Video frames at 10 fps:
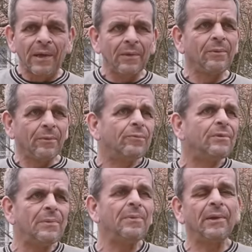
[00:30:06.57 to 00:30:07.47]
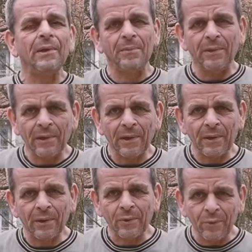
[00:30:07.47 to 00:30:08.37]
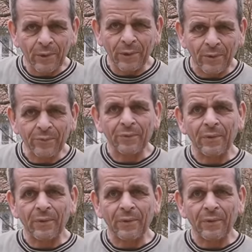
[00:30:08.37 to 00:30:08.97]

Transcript: it will typically be uh, cool enough.